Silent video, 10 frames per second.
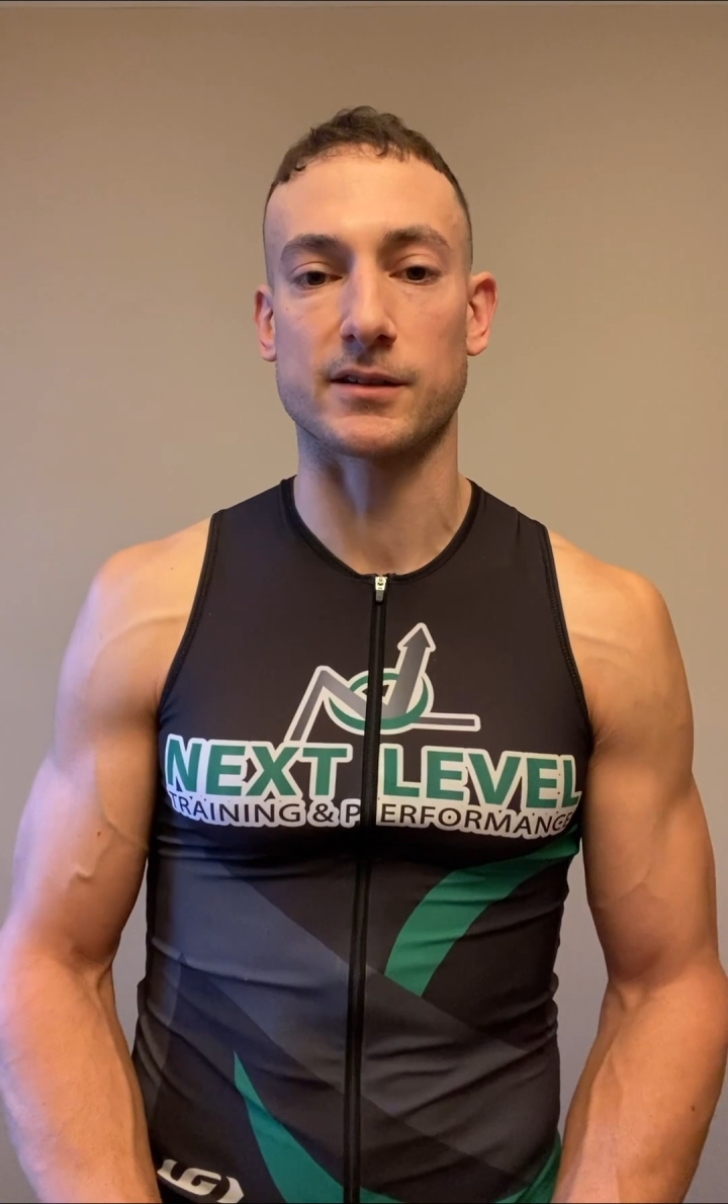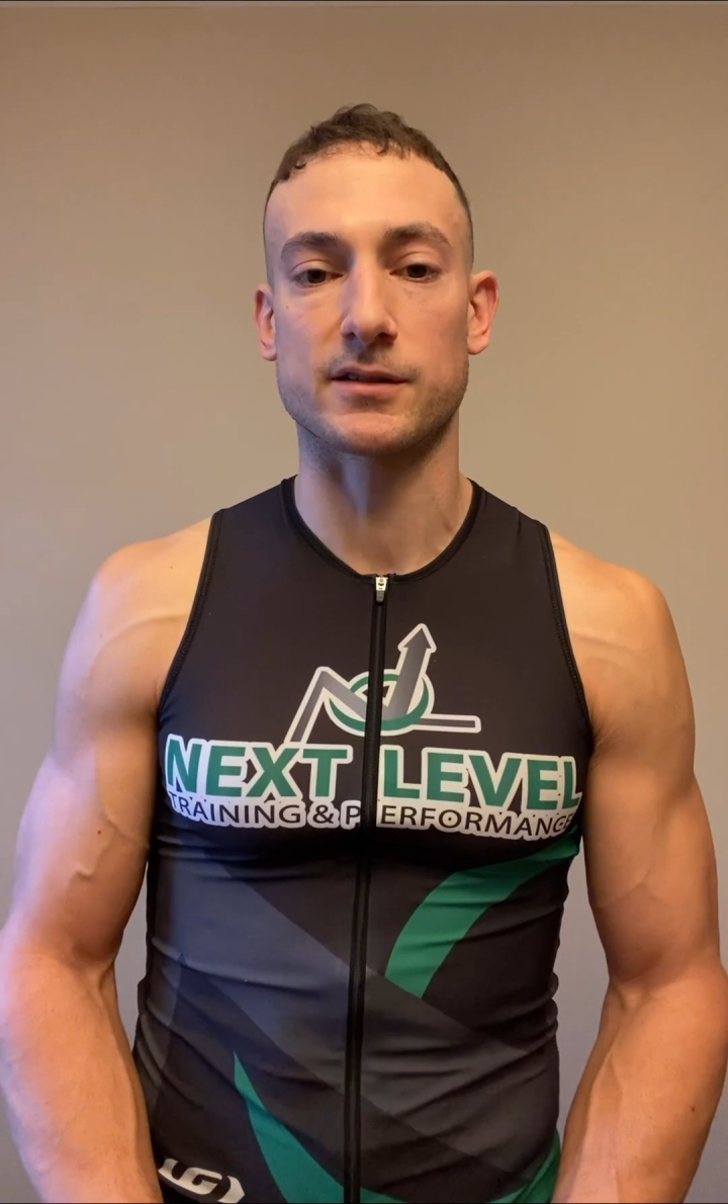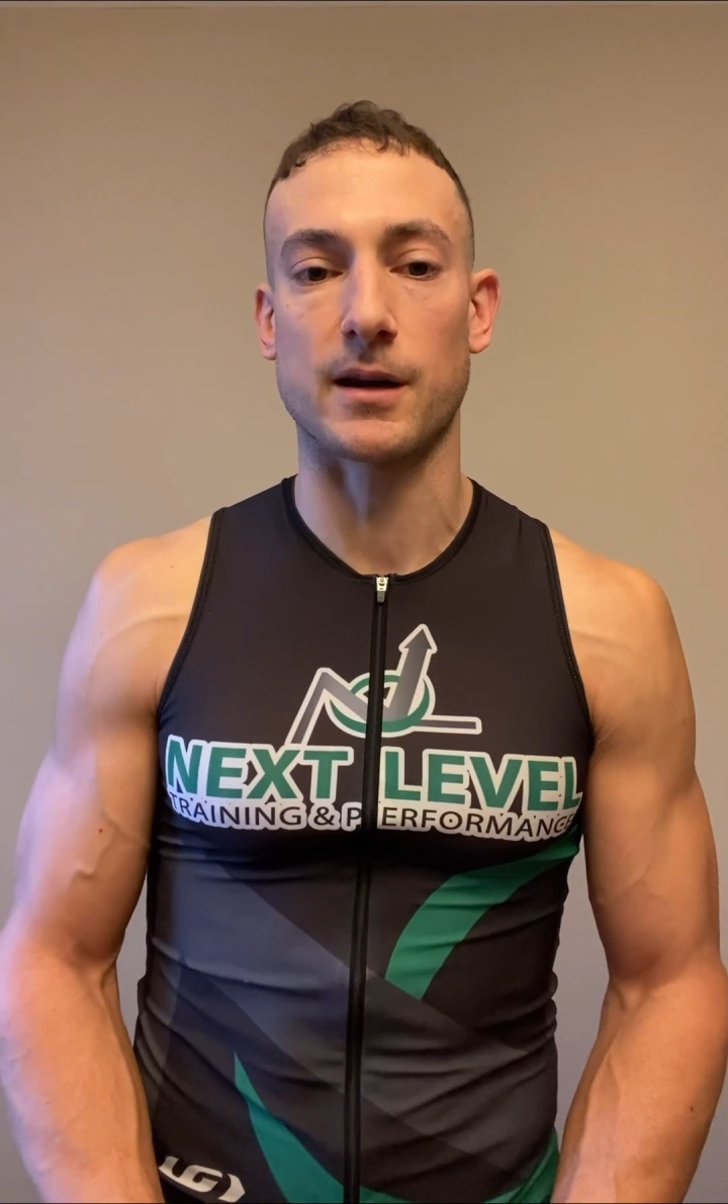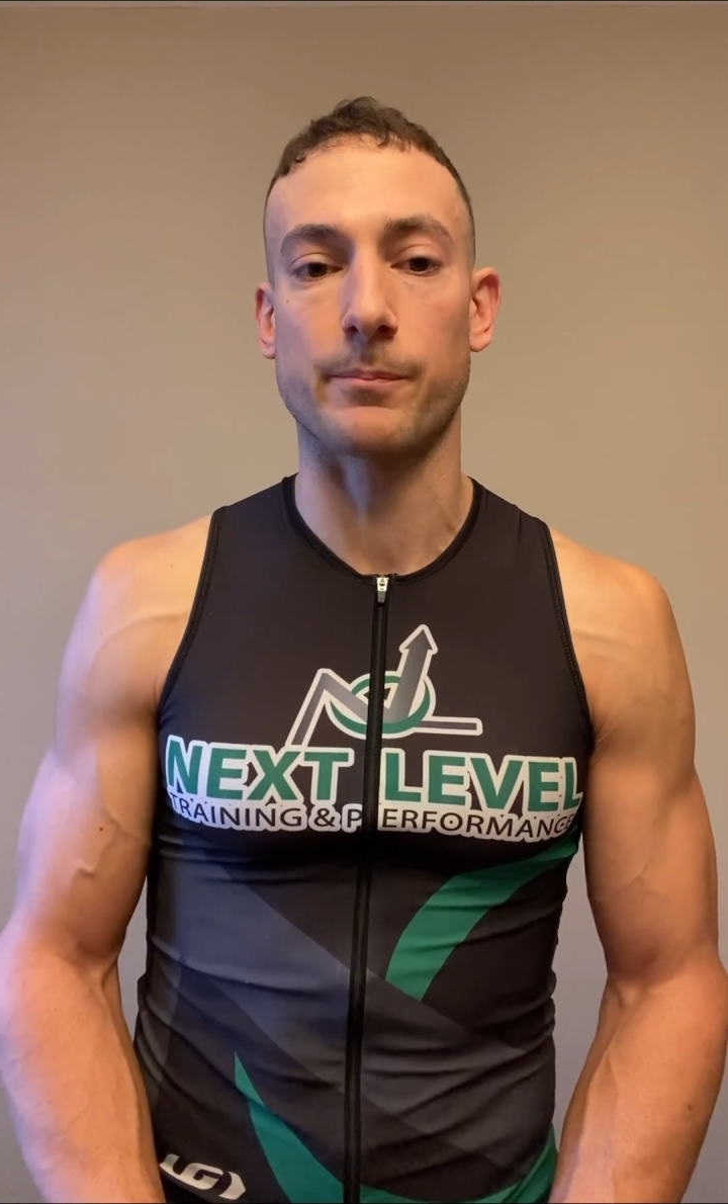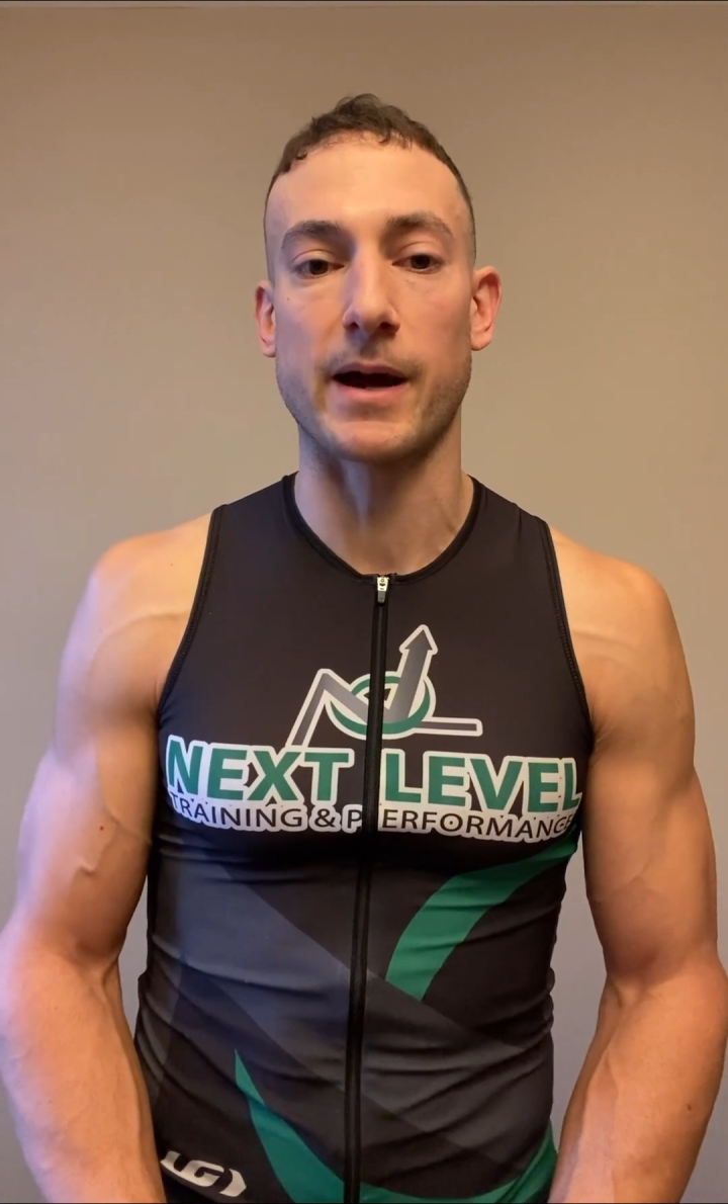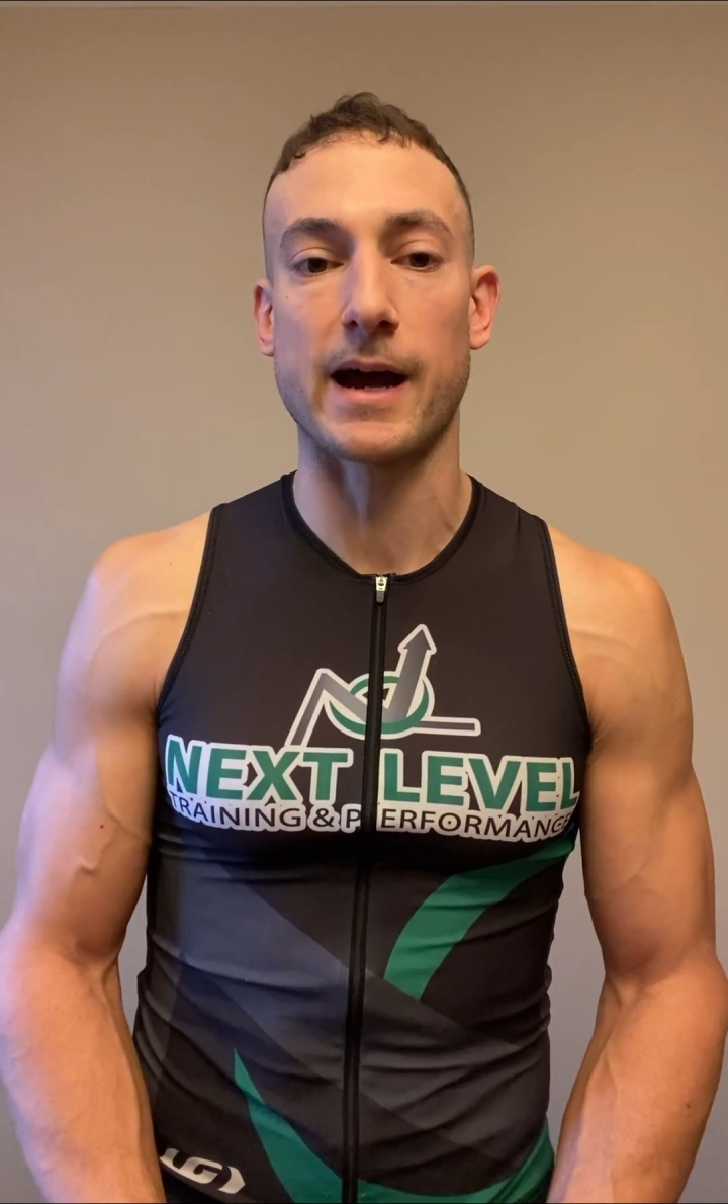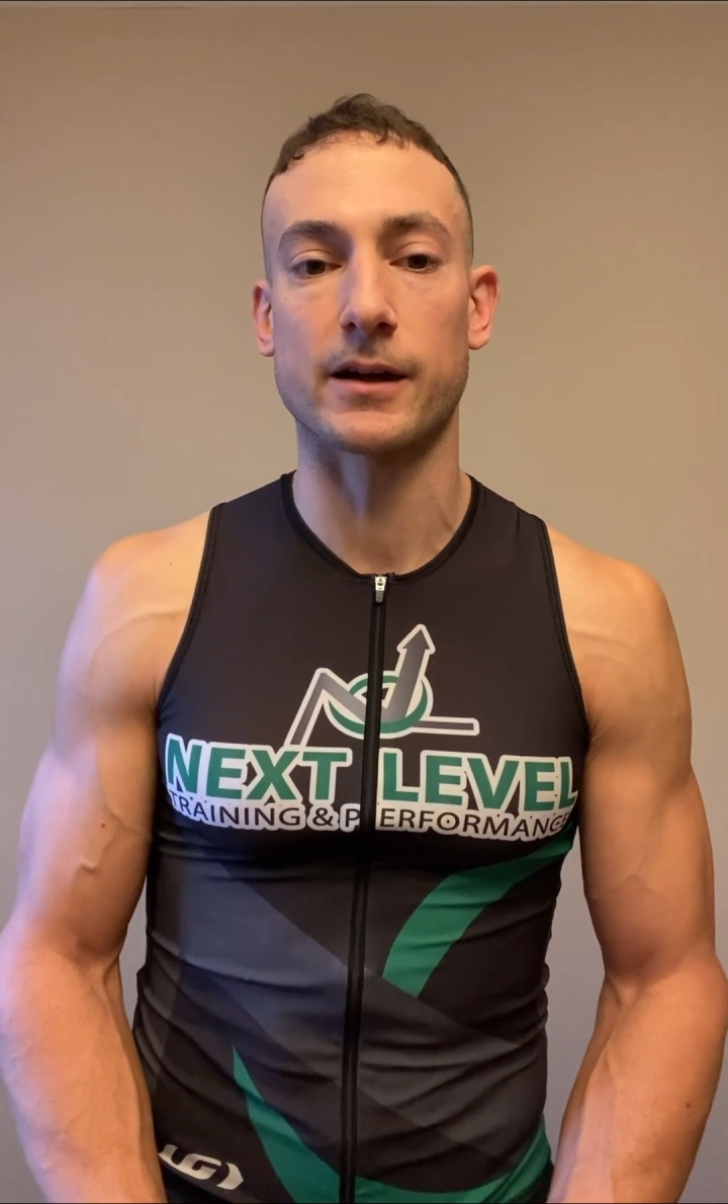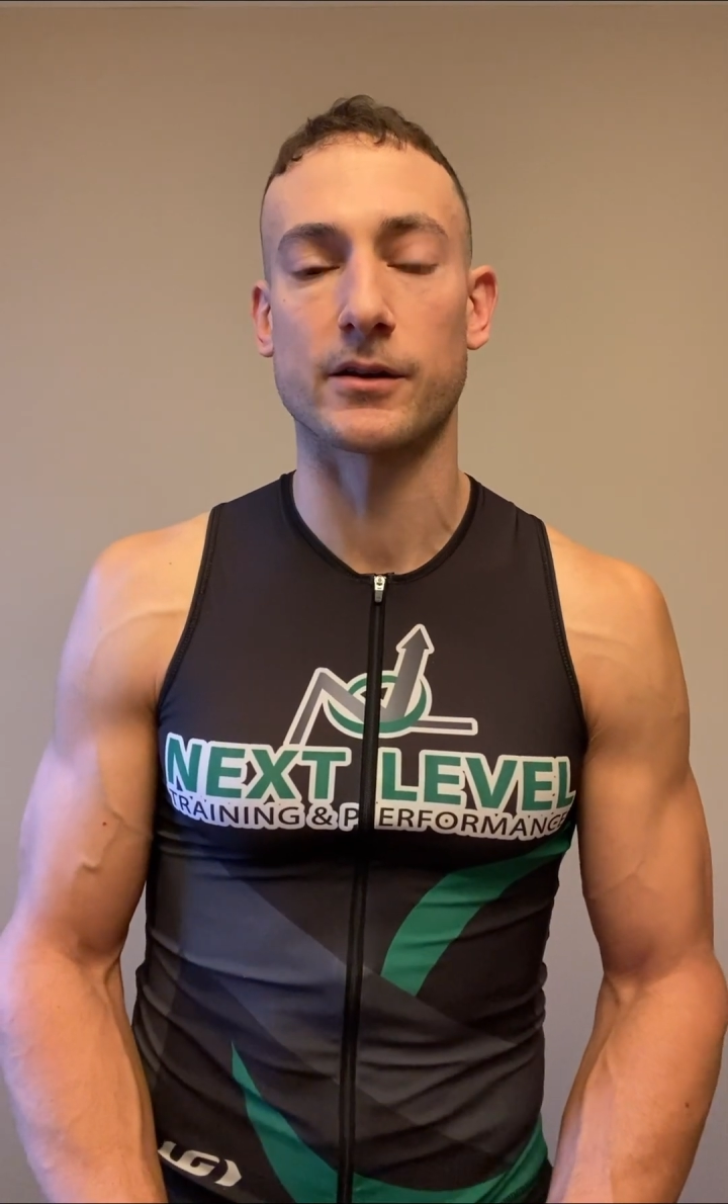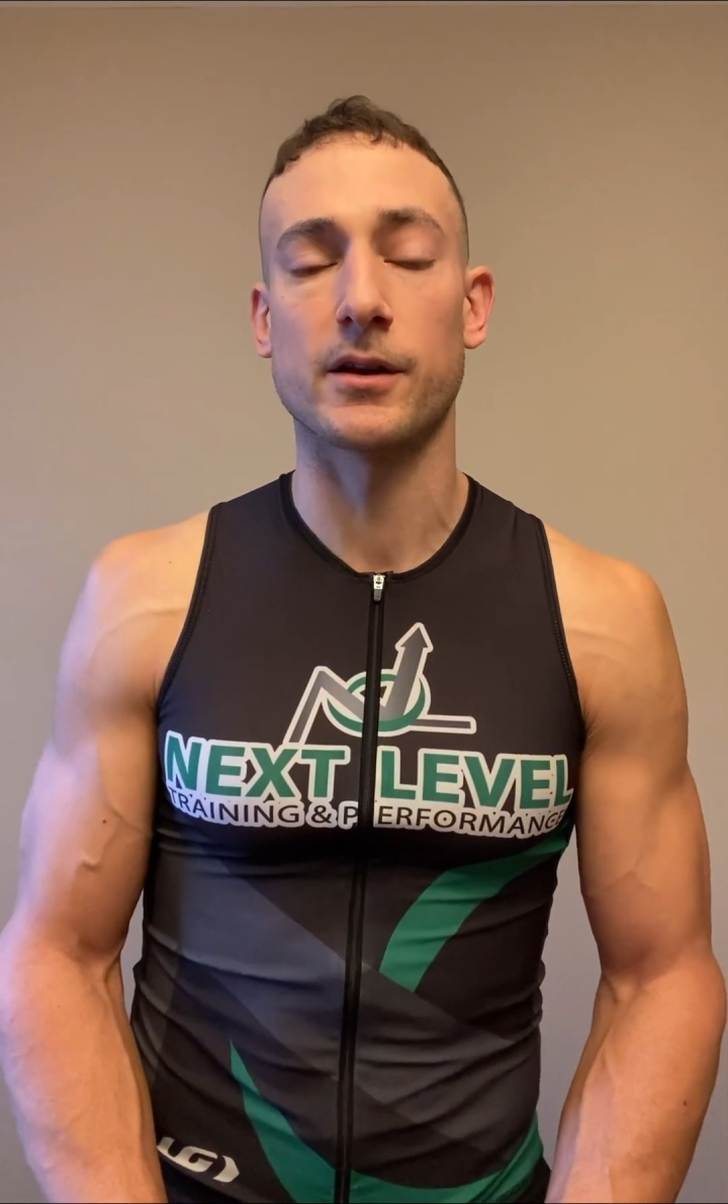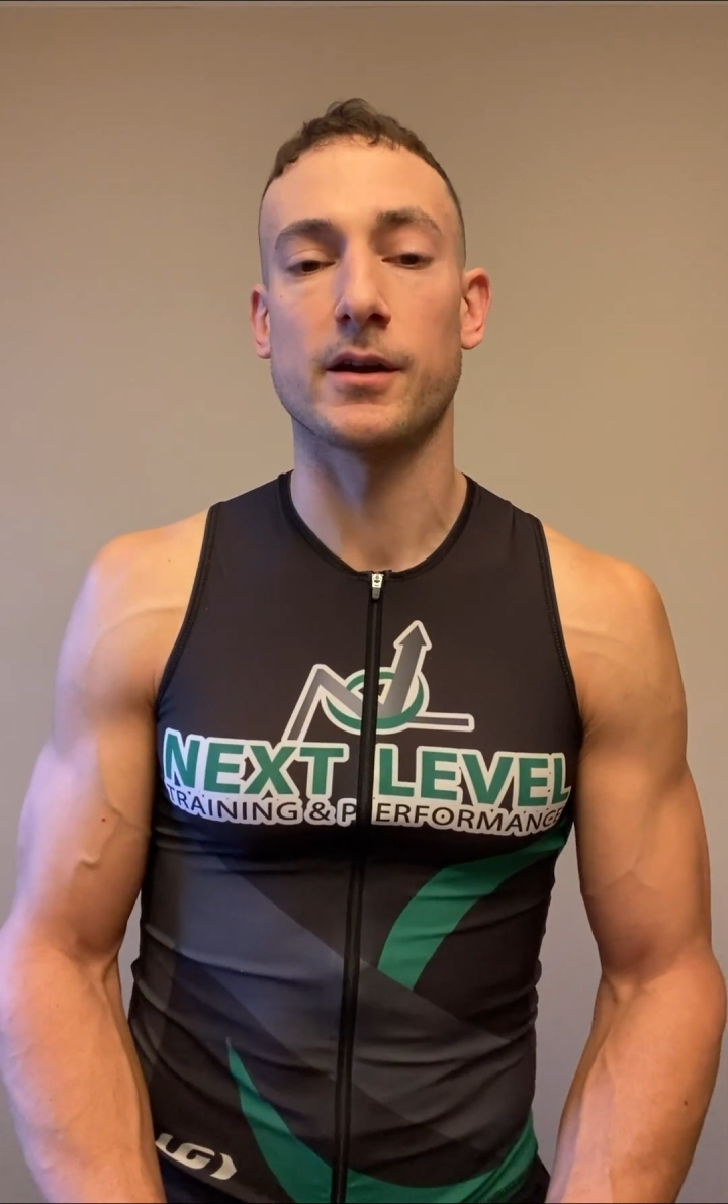step
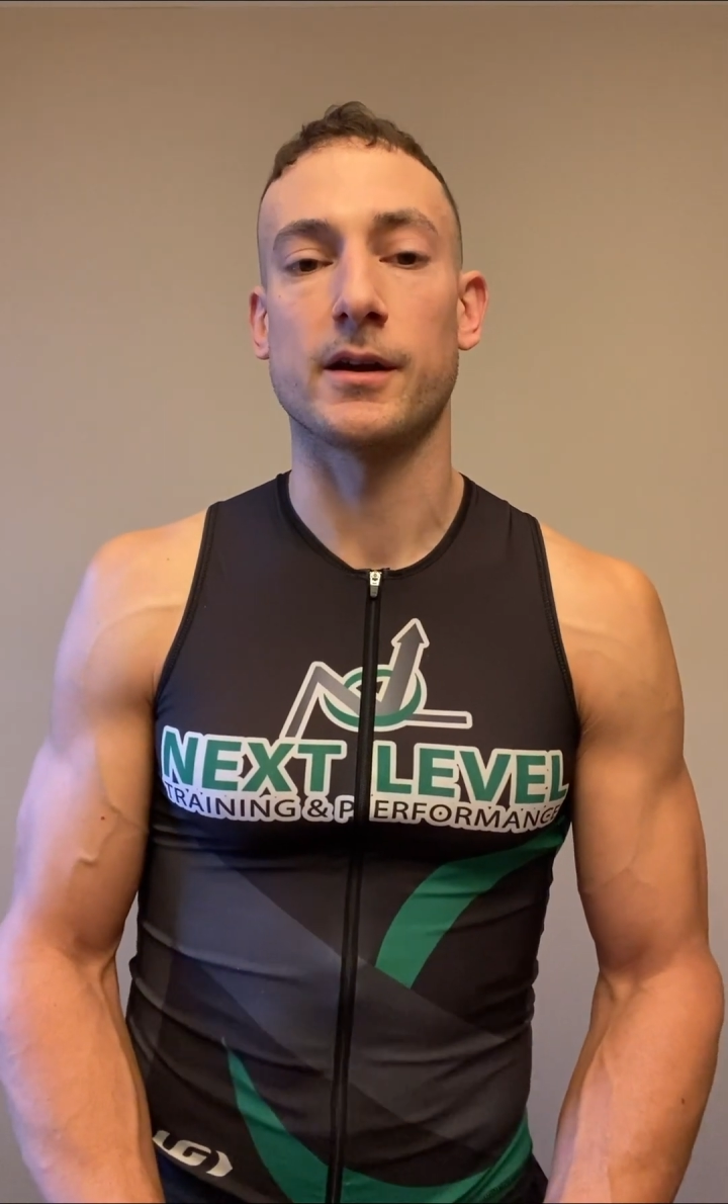back